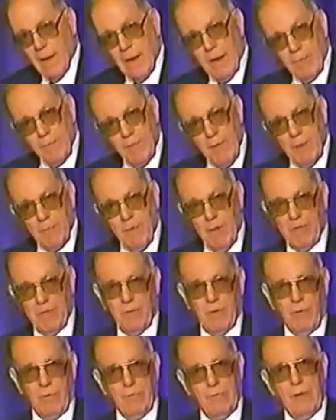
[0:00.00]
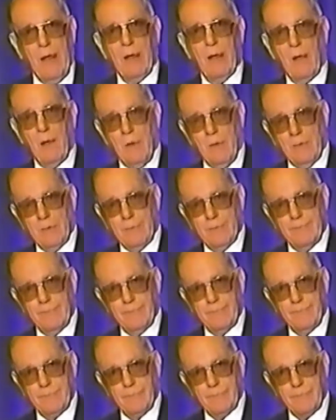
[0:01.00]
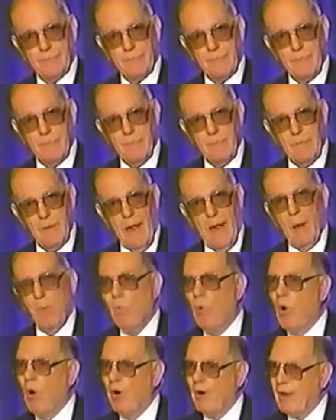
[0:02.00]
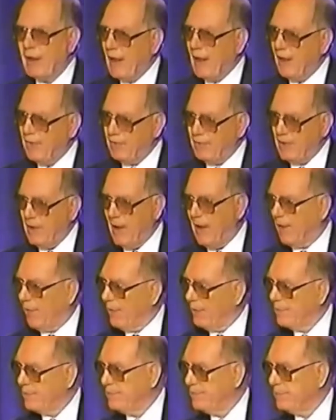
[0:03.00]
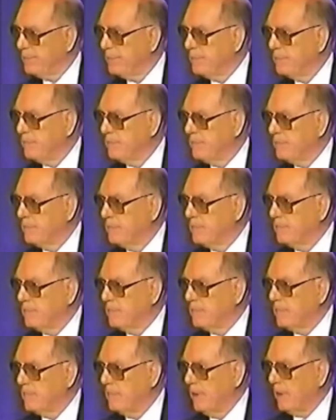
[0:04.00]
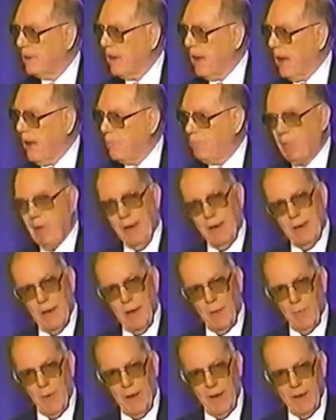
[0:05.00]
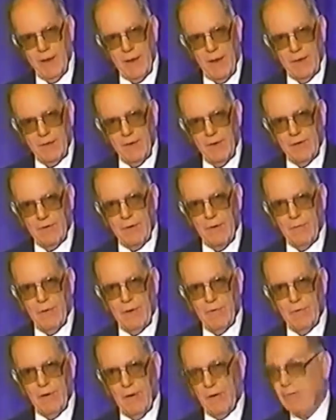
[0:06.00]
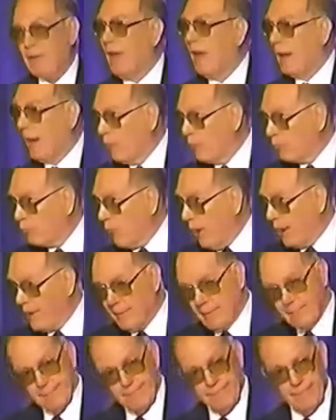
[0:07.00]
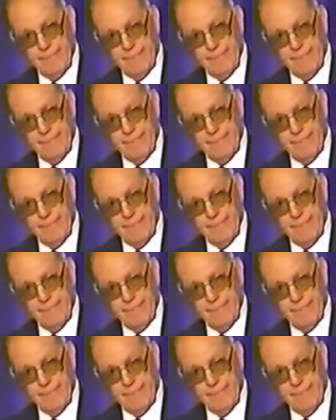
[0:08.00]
And I found myself standing alone. I warned against Carter in a campaign I ran in 1976, and I was right.